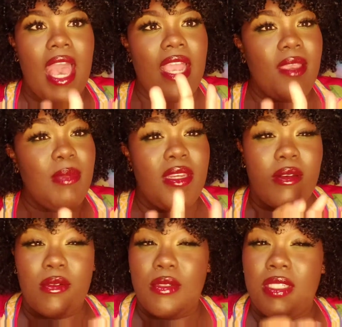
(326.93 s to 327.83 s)
I be
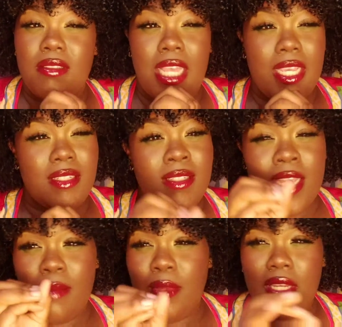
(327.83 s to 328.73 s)
downloading like
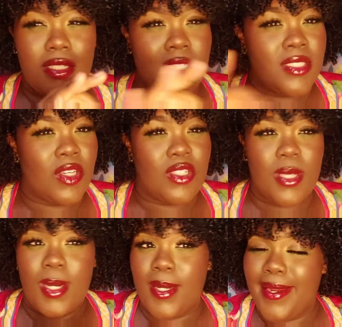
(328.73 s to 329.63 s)
10 million TikToks
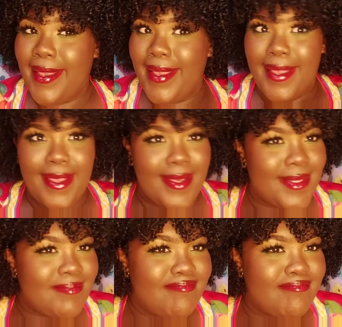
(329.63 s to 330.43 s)
a day.